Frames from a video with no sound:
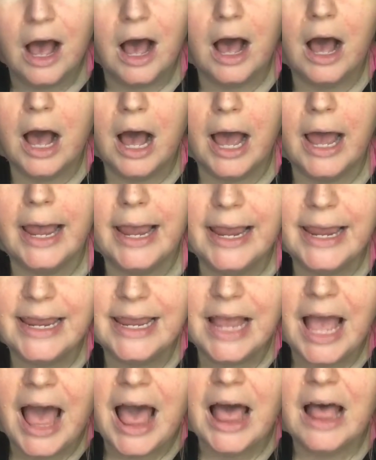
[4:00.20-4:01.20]

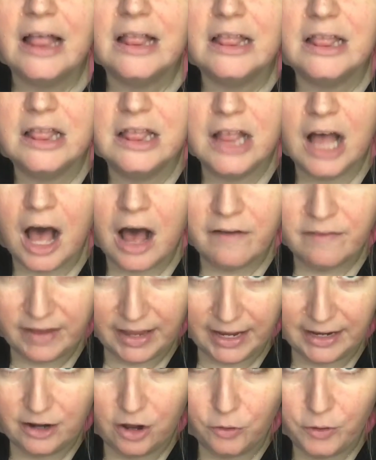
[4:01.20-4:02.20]
I love
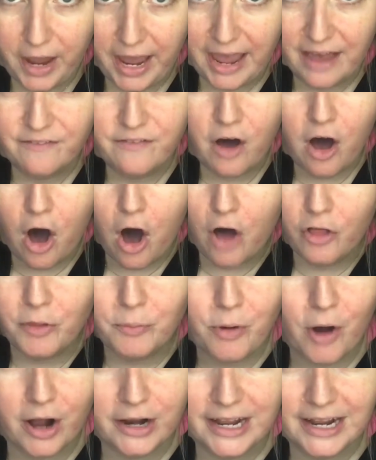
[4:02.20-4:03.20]
it. Okay, if all the
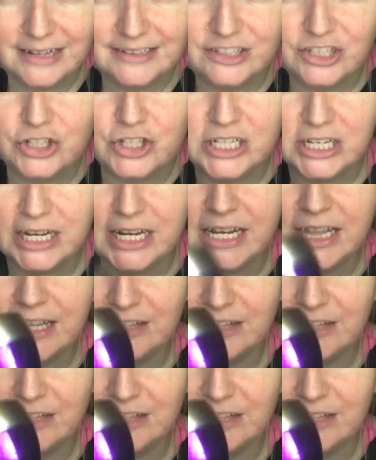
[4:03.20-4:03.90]
products, you need